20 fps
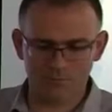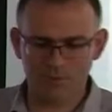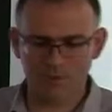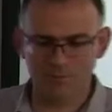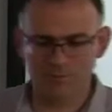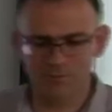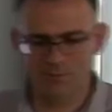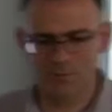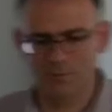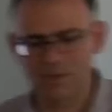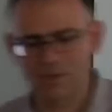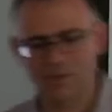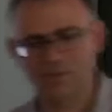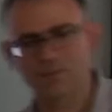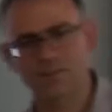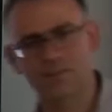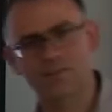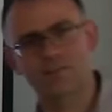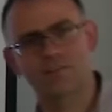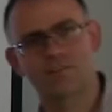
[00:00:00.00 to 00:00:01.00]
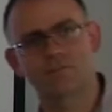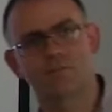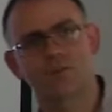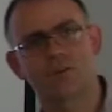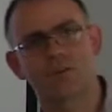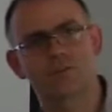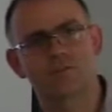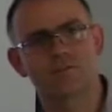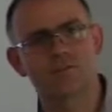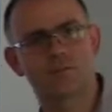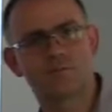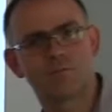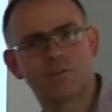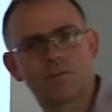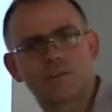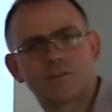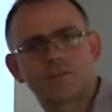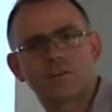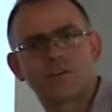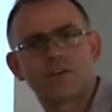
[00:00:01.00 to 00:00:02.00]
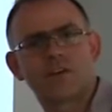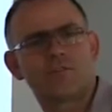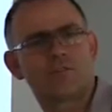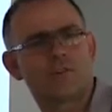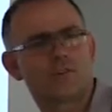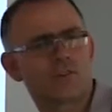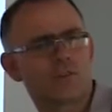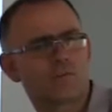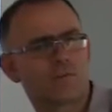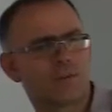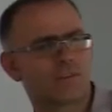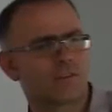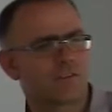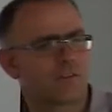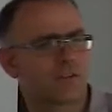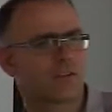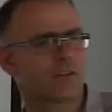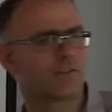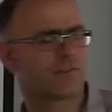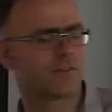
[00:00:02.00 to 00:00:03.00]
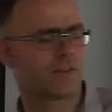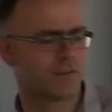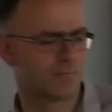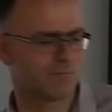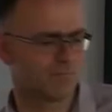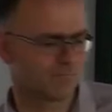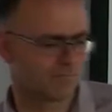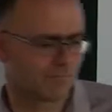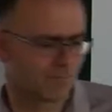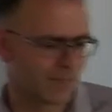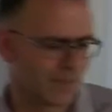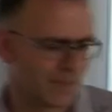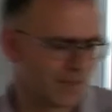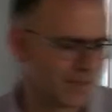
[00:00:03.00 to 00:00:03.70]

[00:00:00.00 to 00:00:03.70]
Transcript: these problem domains, the easiest way is to try and build it. Have you heard about the kind of um,